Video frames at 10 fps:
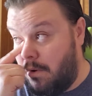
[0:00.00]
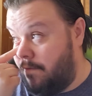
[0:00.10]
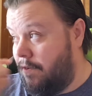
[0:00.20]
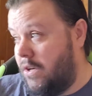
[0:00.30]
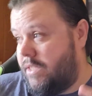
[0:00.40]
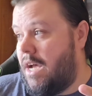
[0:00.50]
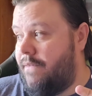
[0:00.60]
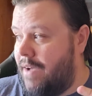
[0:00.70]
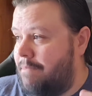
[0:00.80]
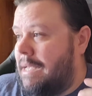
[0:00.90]
Well, first
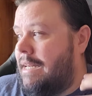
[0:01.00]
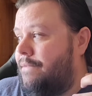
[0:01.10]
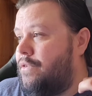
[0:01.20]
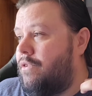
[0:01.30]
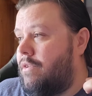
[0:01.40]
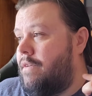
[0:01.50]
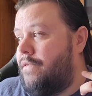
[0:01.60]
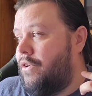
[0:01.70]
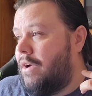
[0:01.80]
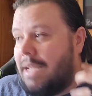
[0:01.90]
off, if you're
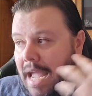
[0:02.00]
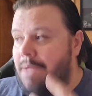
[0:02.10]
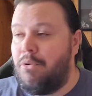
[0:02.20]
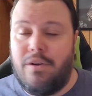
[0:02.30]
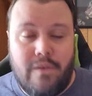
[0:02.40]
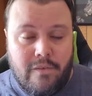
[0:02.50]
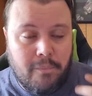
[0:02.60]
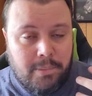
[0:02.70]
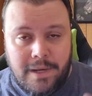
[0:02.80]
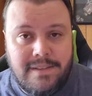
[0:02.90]
a gamer, if you
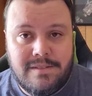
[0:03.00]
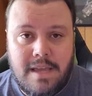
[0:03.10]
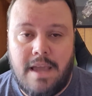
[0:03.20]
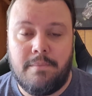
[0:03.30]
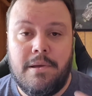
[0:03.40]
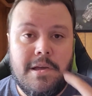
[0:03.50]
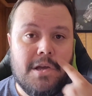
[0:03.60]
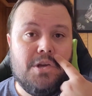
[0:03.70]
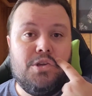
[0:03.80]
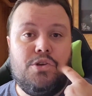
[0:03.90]
ever played this game,
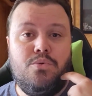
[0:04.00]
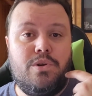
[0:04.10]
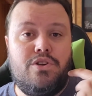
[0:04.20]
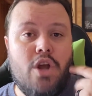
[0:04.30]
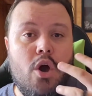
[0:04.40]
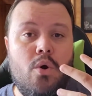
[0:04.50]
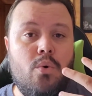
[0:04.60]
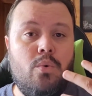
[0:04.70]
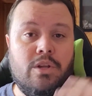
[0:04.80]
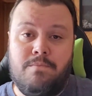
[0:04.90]
you would
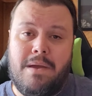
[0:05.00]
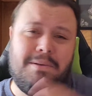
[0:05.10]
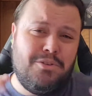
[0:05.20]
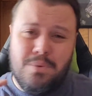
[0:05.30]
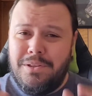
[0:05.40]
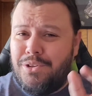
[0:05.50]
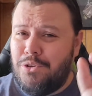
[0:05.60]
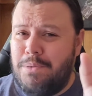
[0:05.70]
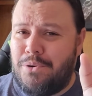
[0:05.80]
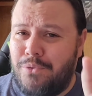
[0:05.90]
know, and maybe do a
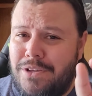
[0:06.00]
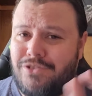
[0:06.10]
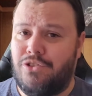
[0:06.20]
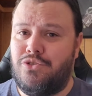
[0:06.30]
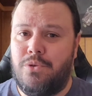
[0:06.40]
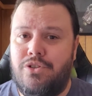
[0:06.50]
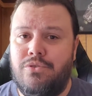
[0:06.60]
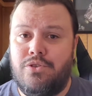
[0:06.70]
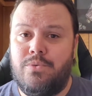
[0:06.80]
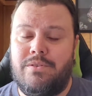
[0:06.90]
little bit of research when
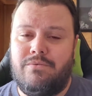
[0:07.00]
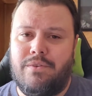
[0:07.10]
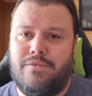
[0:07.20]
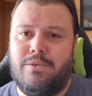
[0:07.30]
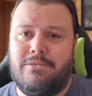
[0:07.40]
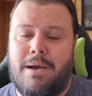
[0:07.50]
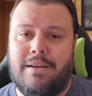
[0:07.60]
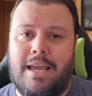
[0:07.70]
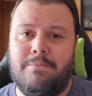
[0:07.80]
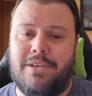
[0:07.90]
you do the reviews
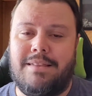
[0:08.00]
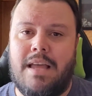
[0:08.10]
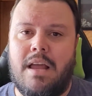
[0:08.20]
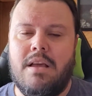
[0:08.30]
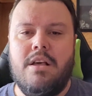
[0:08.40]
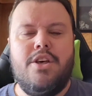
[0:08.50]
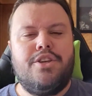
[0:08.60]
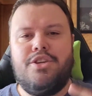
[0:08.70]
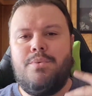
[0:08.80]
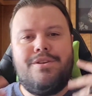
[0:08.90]
about games like that,
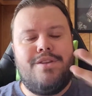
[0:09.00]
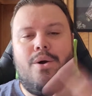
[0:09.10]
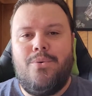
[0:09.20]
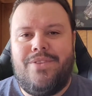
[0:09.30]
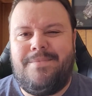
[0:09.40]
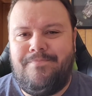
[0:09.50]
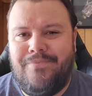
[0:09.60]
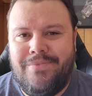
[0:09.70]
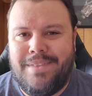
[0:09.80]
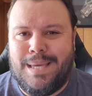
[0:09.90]
you would know that
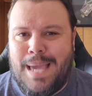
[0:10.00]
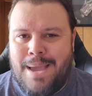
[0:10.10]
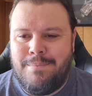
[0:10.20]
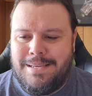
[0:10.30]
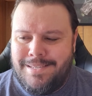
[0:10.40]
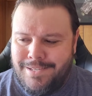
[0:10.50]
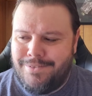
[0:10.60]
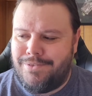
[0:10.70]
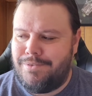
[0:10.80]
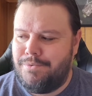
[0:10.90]
the game
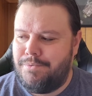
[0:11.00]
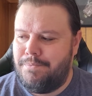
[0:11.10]
is